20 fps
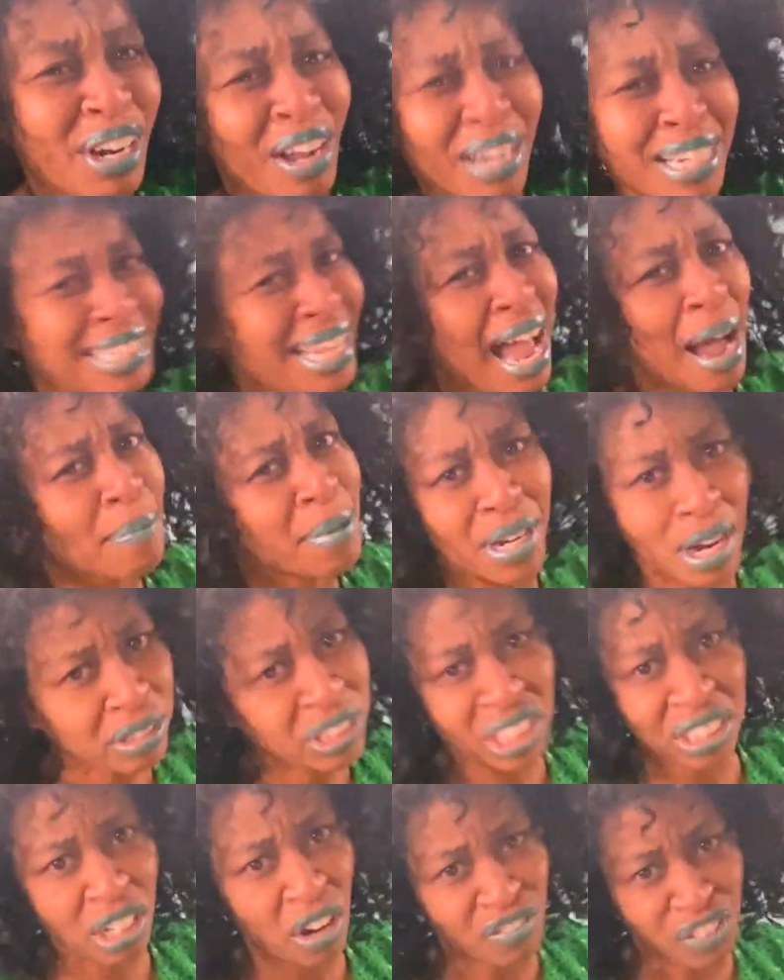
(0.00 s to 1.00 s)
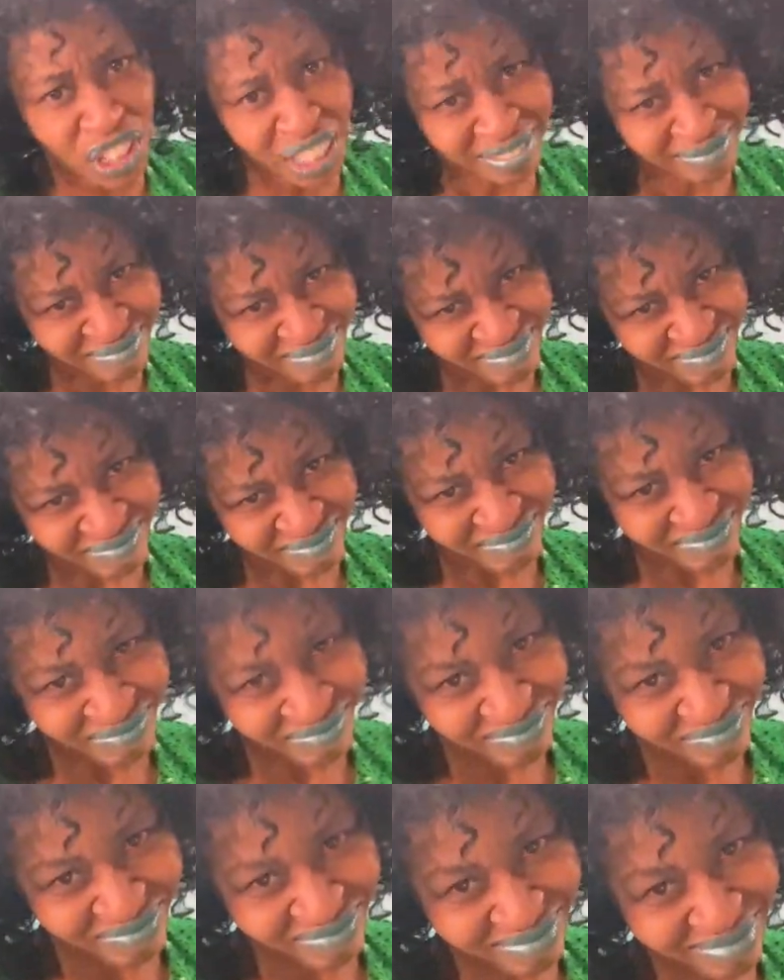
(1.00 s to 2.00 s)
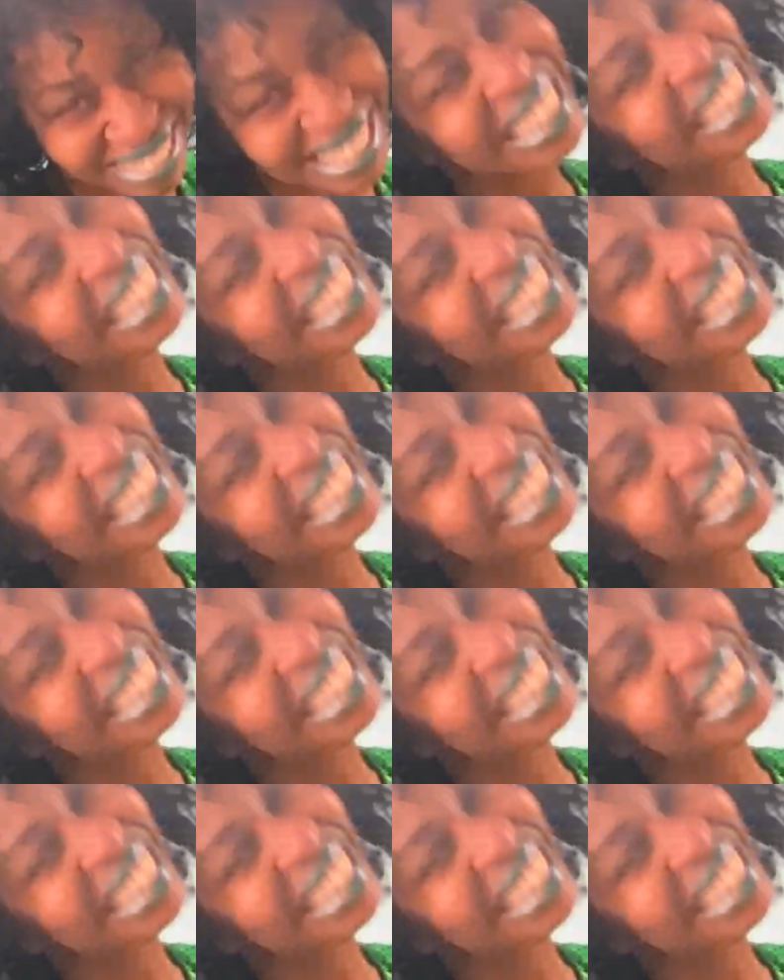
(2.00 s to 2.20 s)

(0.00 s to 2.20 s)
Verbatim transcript: all the time, but no, just your foot. Well, thanks, GloZell. I'm